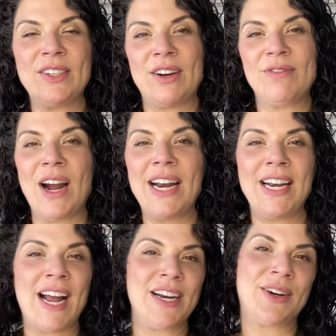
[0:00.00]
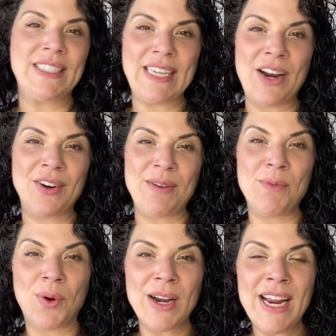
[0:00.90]
a Friday night or a Saturday
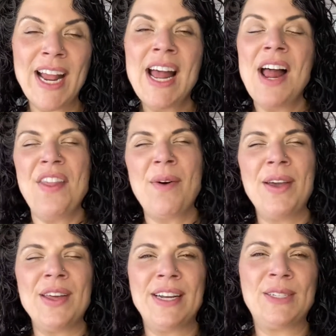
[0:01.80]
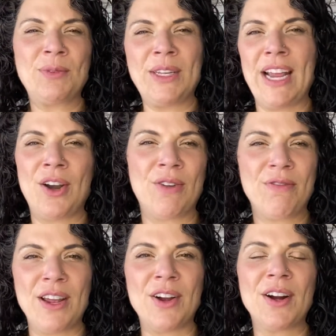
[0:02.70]
morning. That way it doesn't really
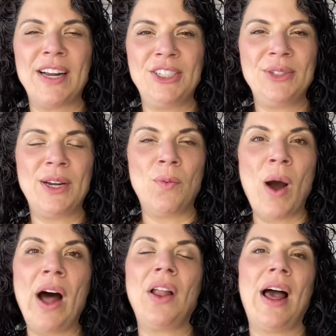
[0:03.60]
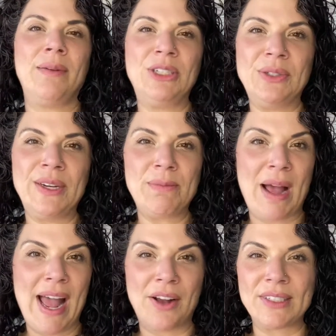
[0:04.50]
interfere. I do it while I'm doing my
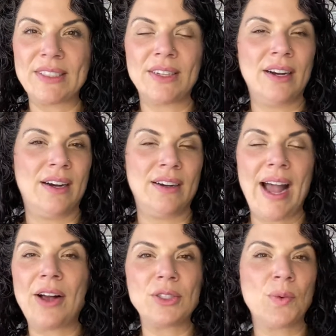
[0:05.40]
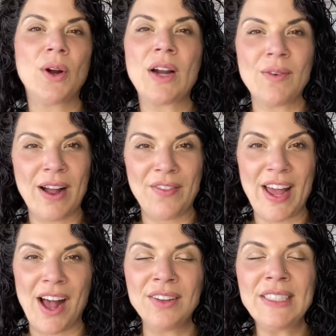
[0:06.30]
housework around the
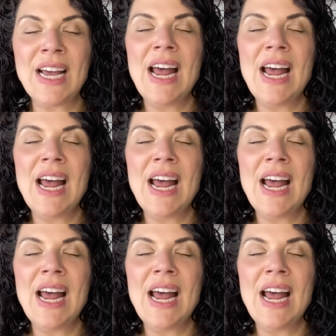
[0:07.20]
house.